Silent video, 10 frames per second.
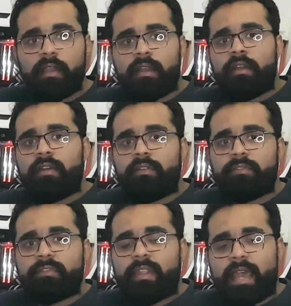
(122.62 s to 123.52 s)

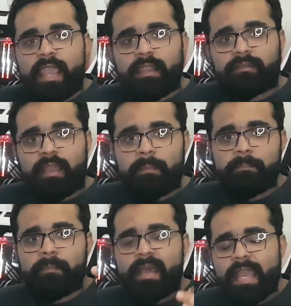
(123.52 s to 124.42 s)
Alright,
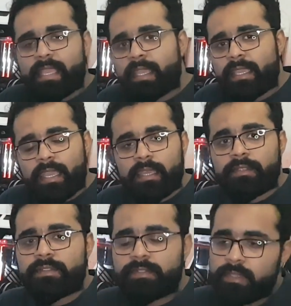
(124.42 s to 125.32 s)
I'm back
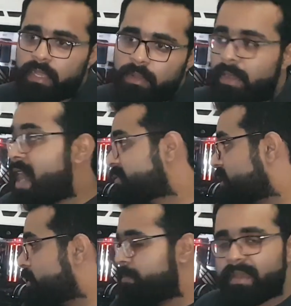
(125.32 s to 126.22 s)
again. So after
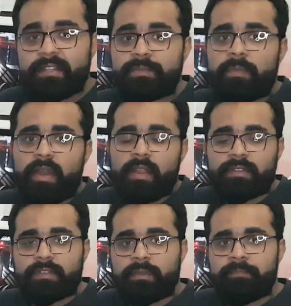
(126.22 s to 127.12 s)
the
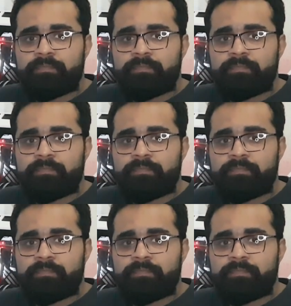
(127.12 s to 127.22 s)
benchmarks,